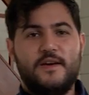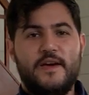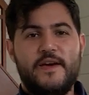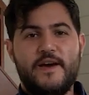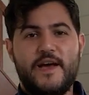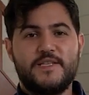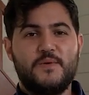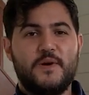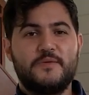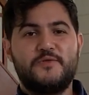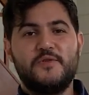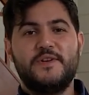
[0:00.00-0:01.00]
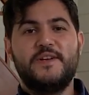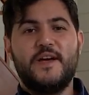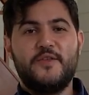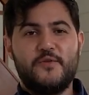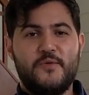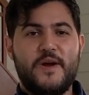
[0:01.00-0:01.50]
Hey guys, welcome to
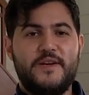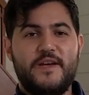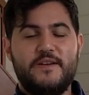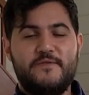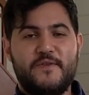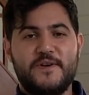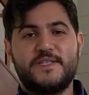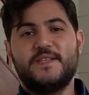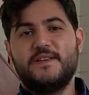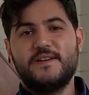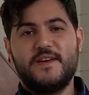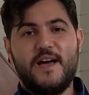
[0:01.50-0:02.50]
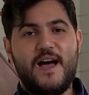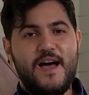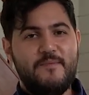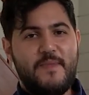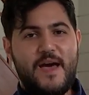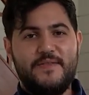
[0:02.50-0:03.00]
another Ready Eddie First Look.
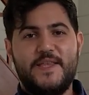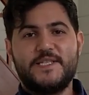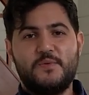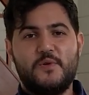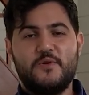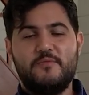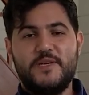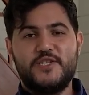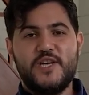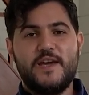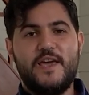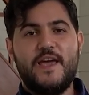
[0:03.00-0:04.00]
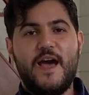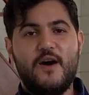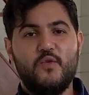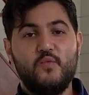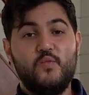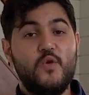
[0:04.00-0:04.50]
I'm Matt, and this week we're gonna be checking
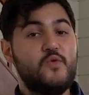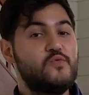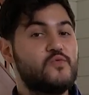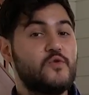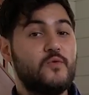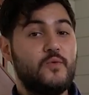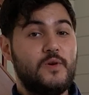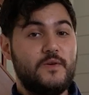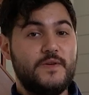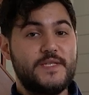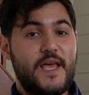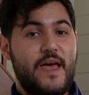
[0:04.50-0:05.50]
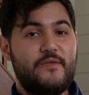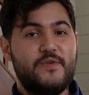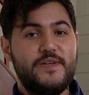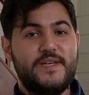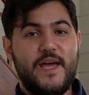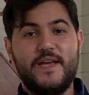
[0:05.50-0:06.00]
out Wuru Wool's
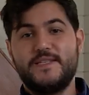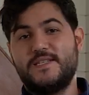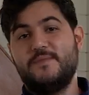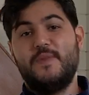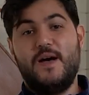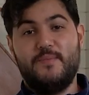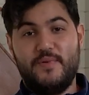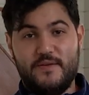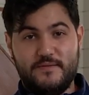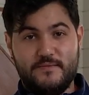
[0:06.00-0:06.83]
Everyday Zip Up.